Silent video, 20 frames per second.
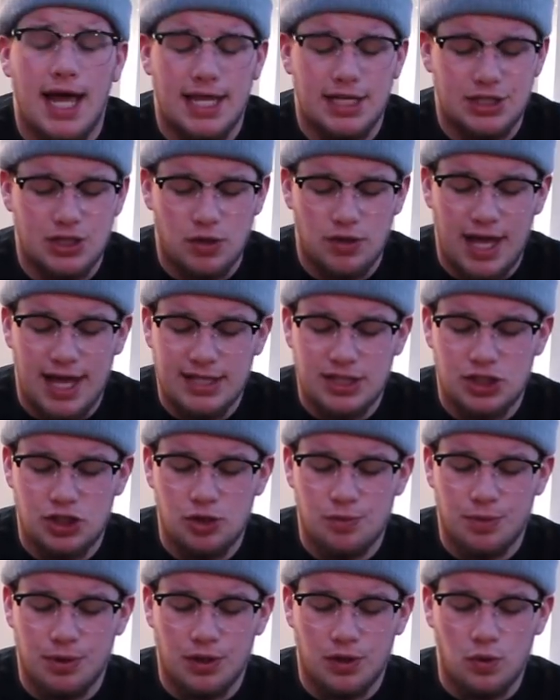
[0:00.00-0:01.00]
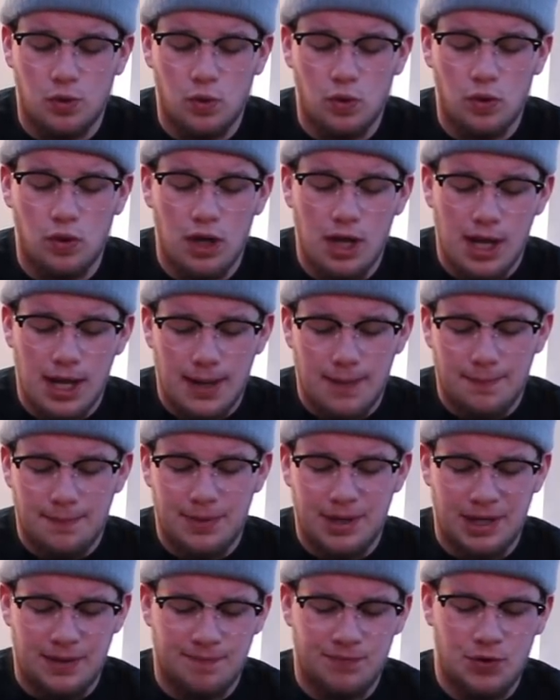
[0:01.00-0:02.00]
and so that's super cool.
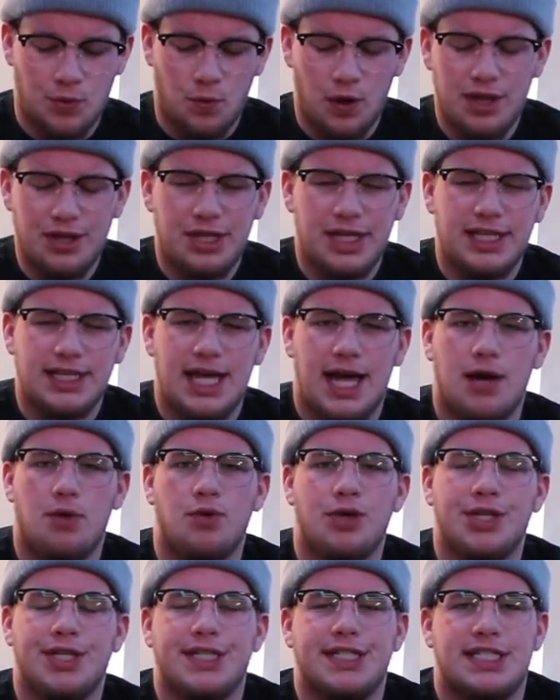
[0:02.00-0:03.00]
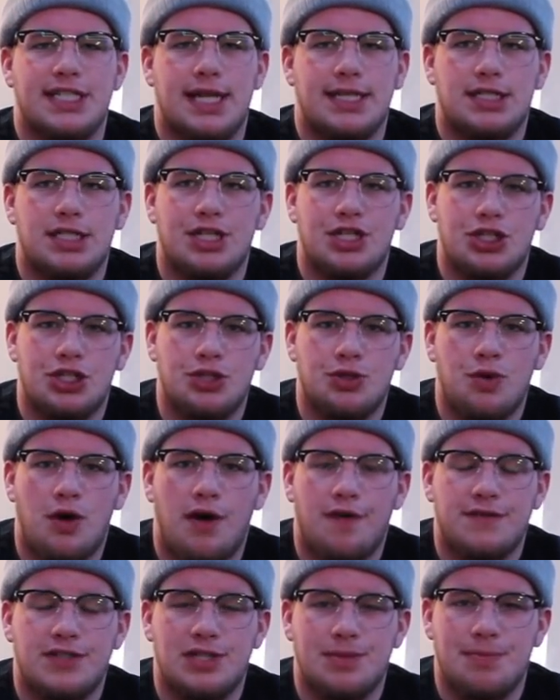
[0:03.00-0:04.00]
But the one thing that really sets this shoe
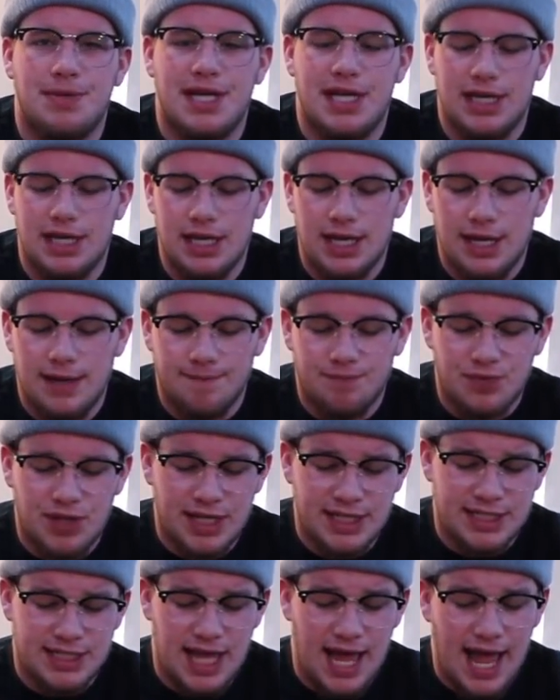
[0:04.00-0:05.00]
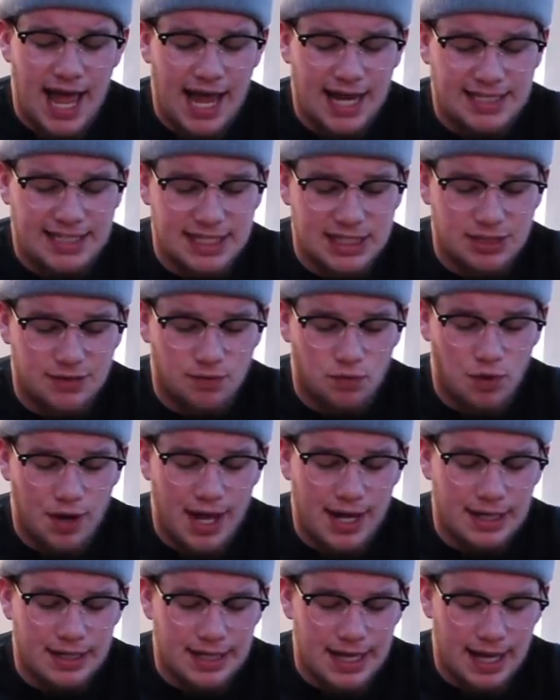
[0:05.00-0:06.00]
off to me is the accents of
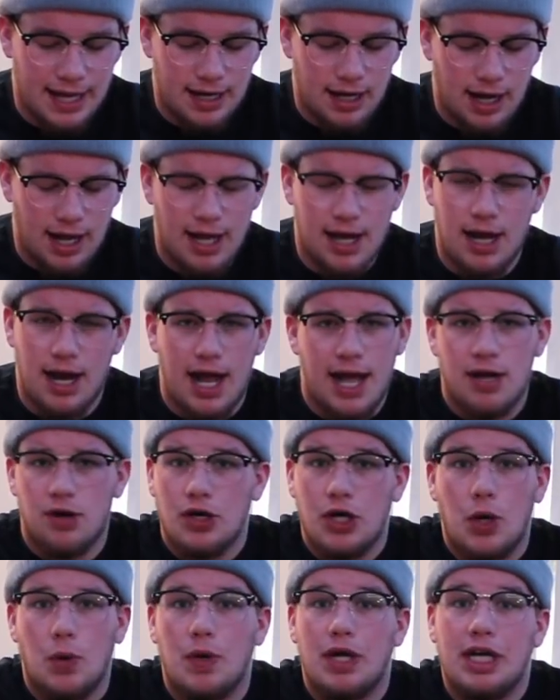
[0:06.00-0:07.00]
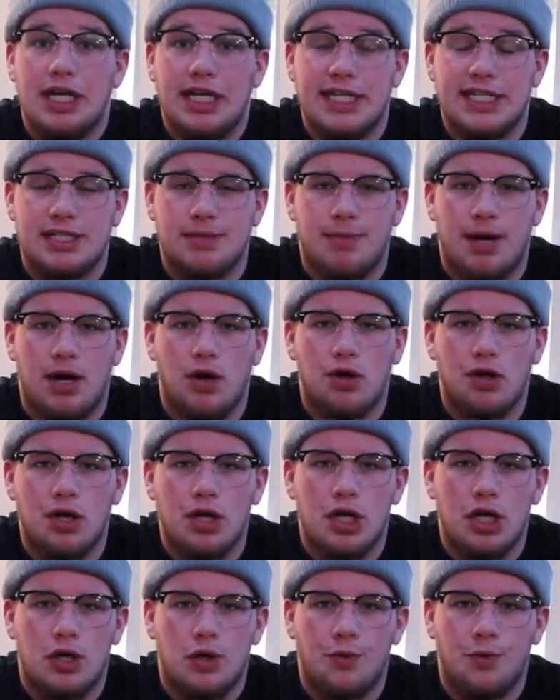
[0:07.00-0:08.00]
red again. And I don't know what it is about
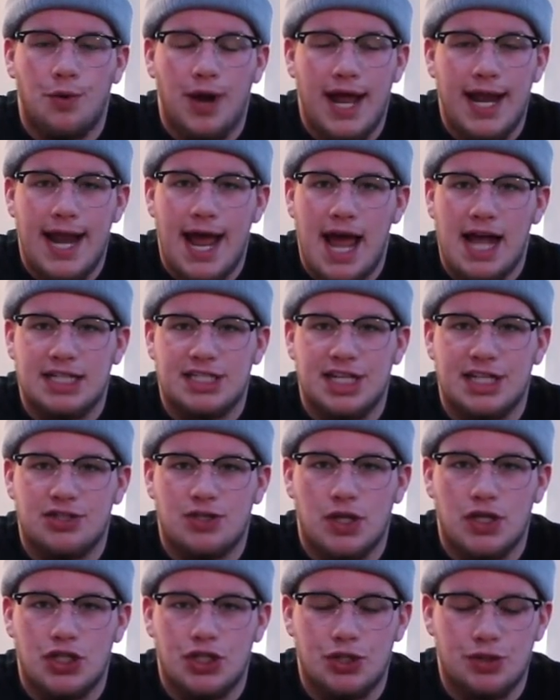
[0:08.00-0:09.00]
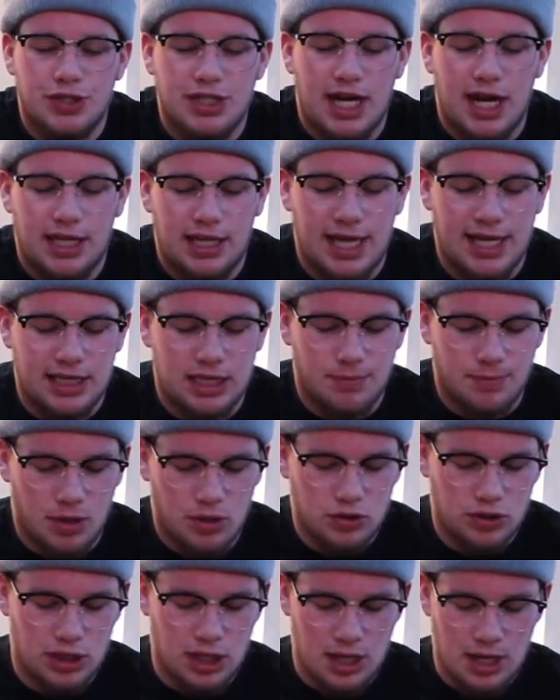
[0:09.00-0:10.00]
red accents on shoes that I like the
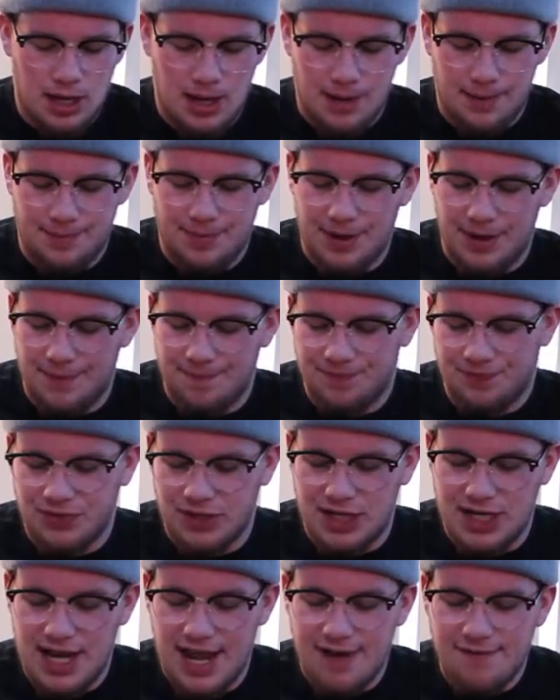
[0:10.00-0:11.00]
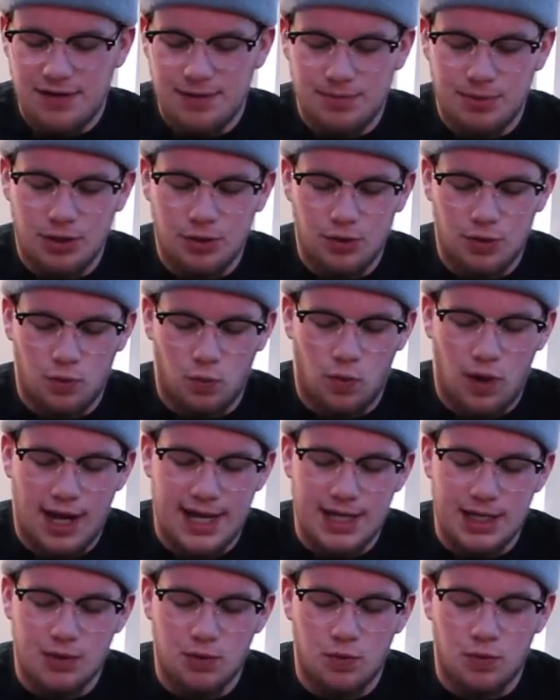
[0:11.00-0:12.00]
most, but the navy blue and
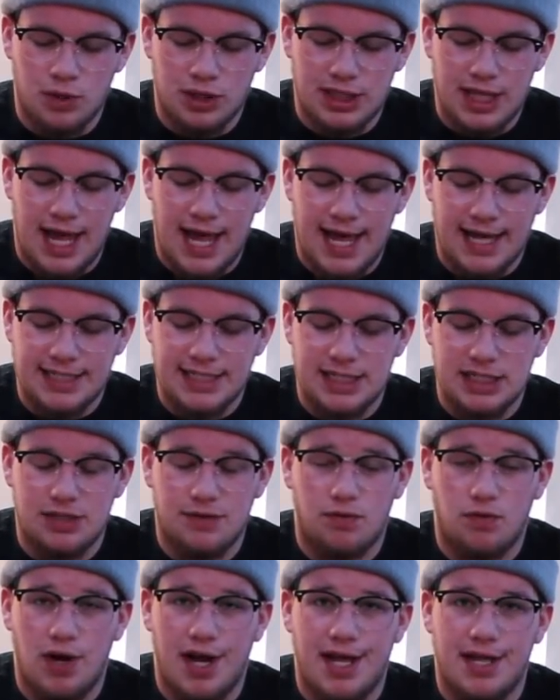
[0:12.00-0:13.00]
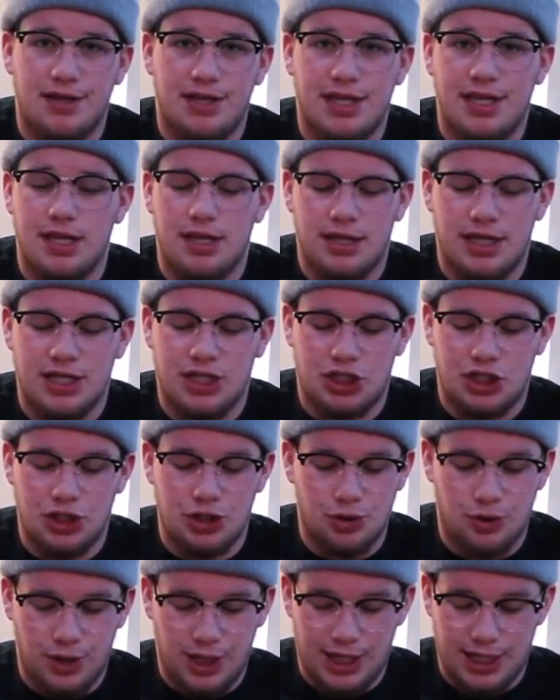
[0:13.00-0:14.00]
white with the accents of red, this
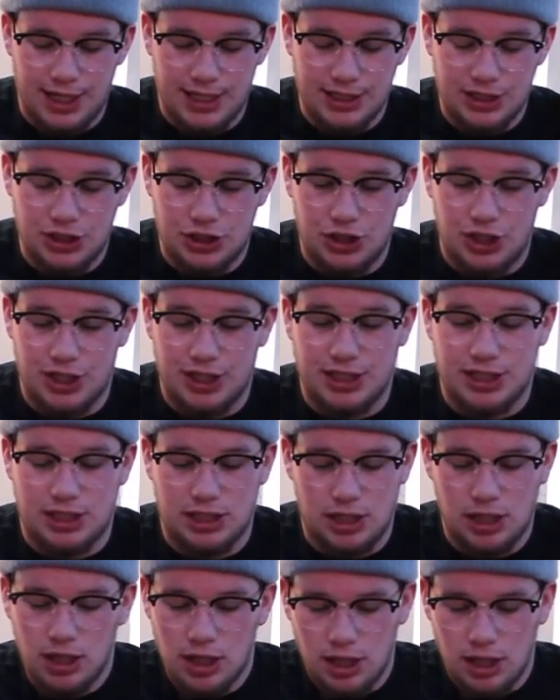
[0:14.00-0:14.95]
shoe is just,